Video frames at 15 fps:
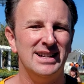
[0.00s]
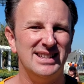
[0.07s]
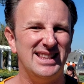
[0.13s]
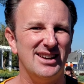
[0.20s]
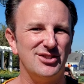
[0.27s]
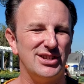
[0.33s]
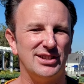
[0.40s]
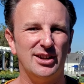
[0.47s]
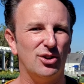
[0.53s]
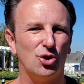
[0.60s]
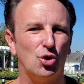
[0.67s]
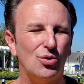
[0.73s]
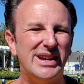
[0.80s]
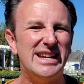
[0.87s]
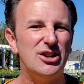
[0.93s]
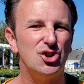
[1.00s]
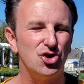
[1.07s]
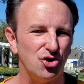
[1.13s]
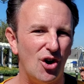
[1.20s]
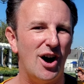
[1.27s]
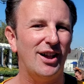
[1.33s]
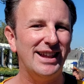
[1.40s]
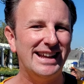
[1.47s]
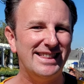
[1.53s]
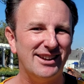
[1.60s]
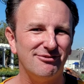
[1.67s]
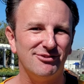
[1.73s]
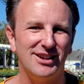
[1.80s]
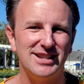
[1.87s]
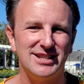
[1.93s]
there's this little green trolley
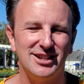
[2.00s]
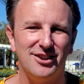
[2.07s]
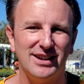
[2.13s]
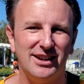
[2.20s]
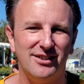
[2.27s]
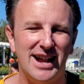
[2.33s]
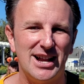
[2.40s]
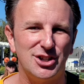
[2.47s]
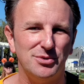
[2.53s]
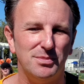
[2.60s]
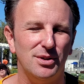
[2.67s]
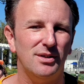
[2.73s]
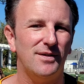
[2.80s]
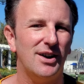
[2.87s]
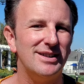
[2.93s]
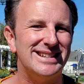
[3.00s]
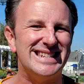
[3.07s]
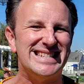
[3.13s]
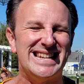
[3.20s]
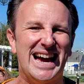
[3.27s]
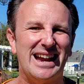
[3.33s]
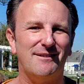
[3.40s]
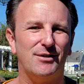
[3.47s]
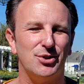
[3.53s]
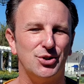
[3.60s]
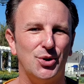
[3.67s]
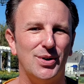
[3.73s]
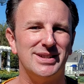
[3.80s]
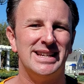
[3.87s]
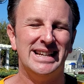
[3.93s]
that runs along International Boulevard designed for
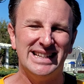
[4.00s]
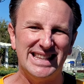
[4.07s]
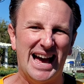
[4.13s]
tourists.